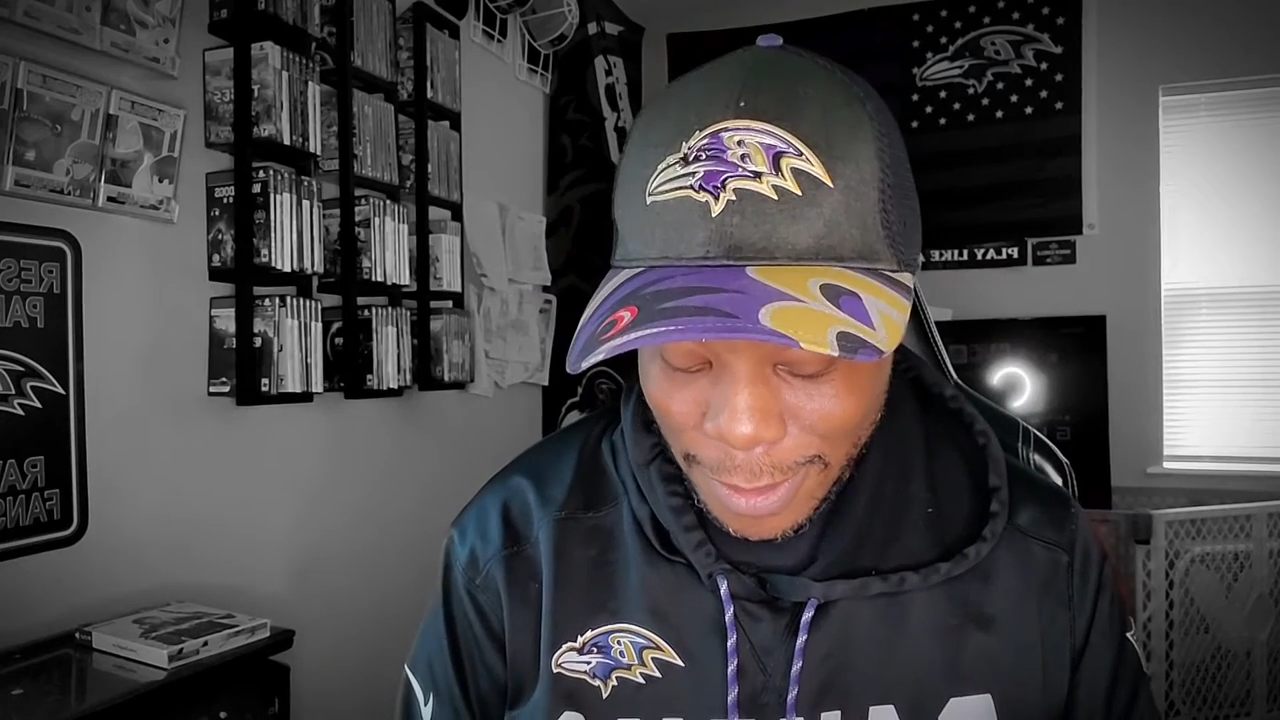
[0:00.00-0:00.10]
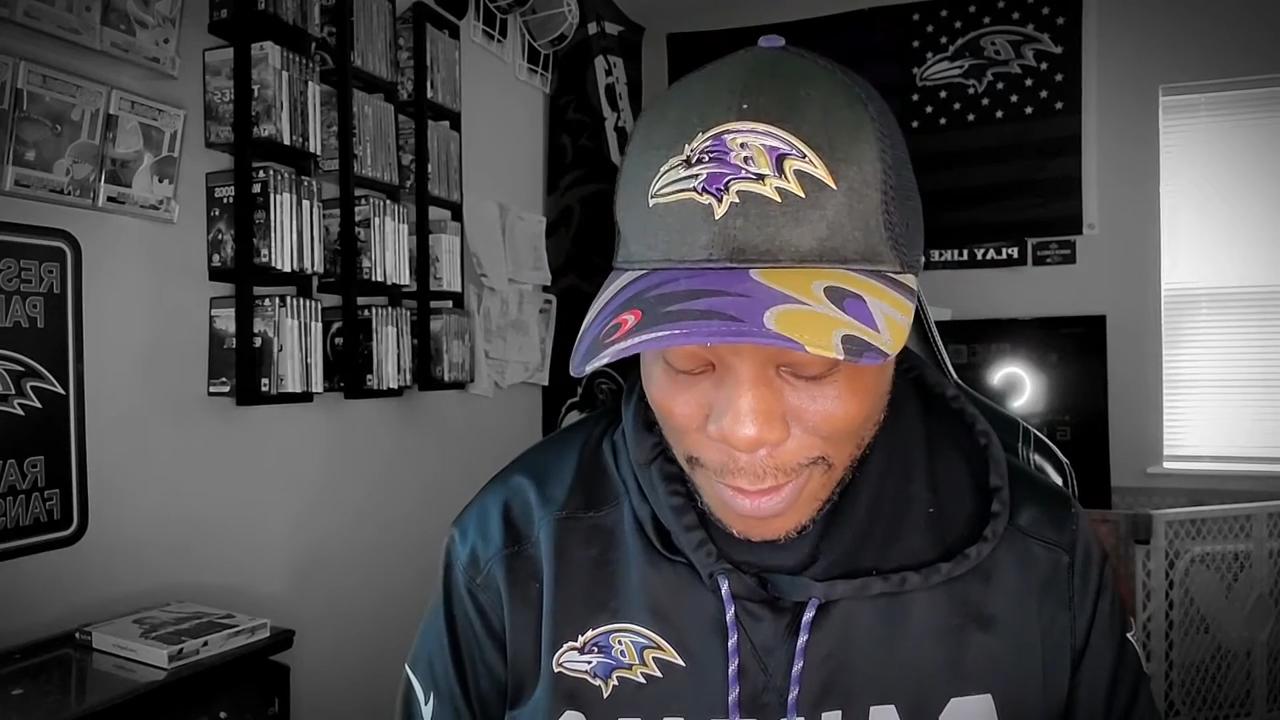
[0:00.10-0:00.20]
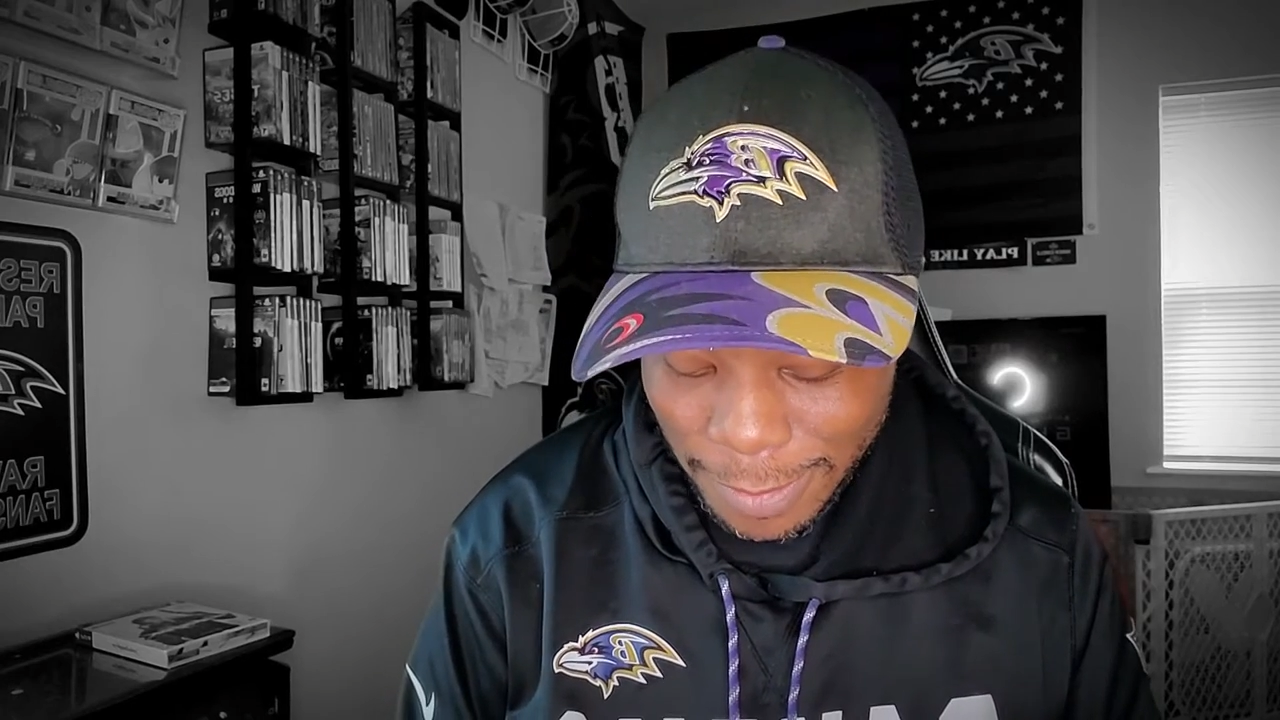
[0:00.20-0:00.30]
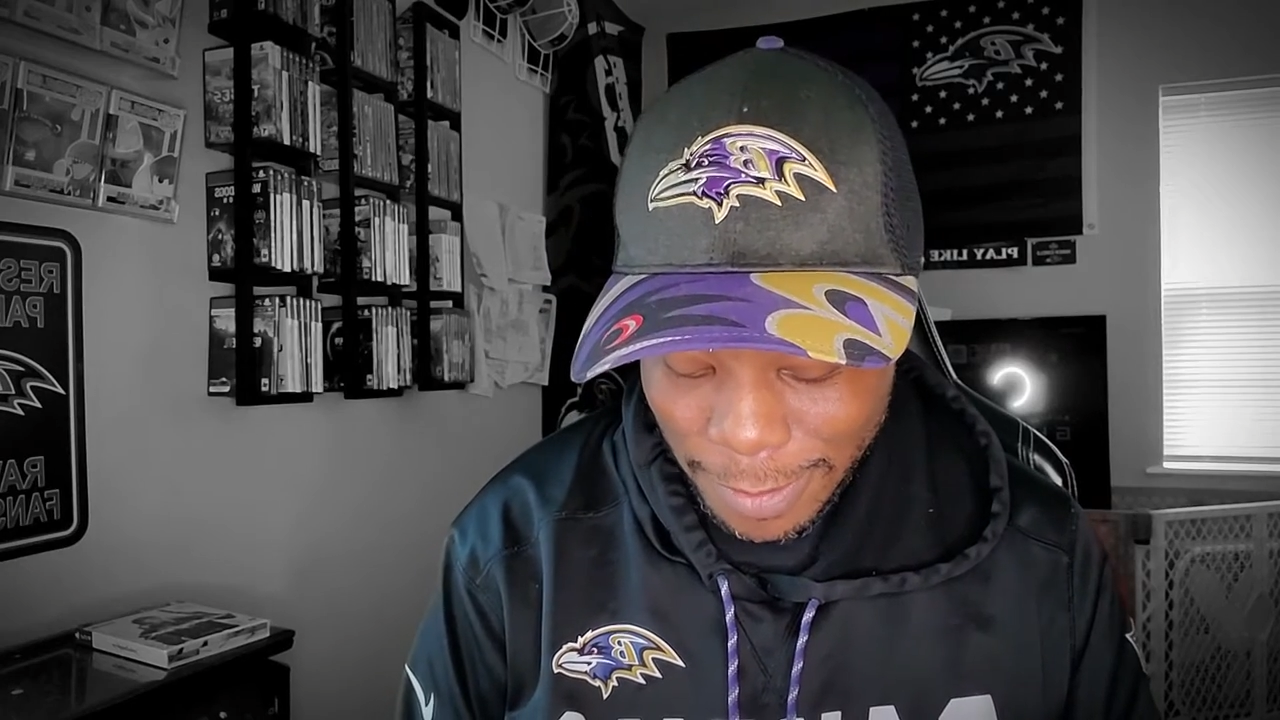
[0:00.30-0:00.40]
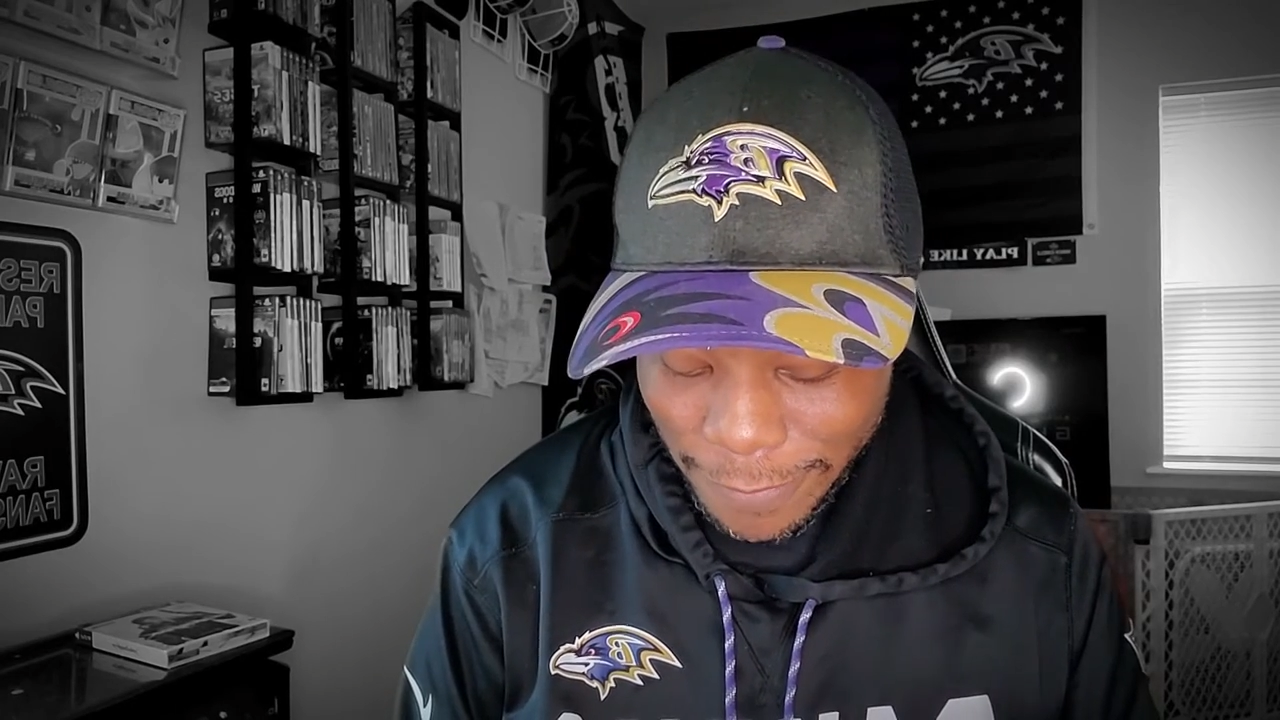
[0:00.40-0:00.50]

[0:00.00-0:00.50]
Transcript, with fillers: do a